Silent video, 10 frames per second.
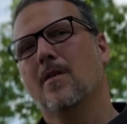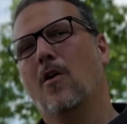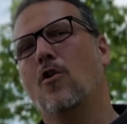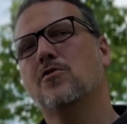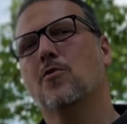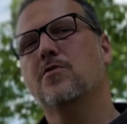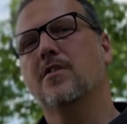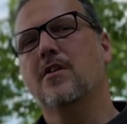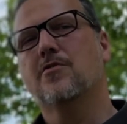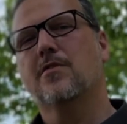all sorts
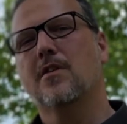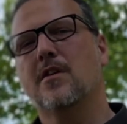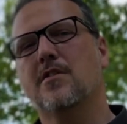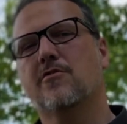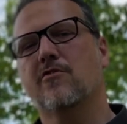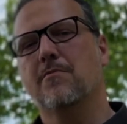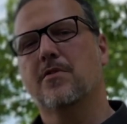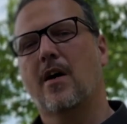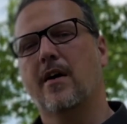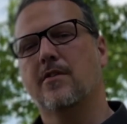of interesting history
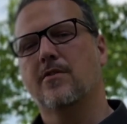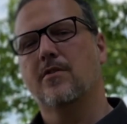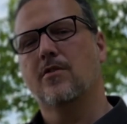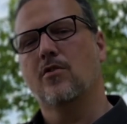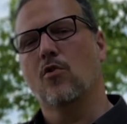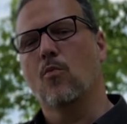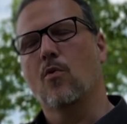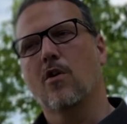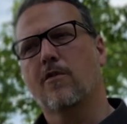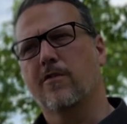behind your
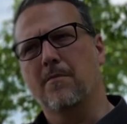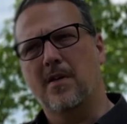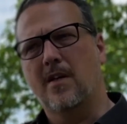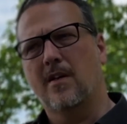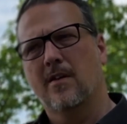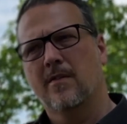work for me,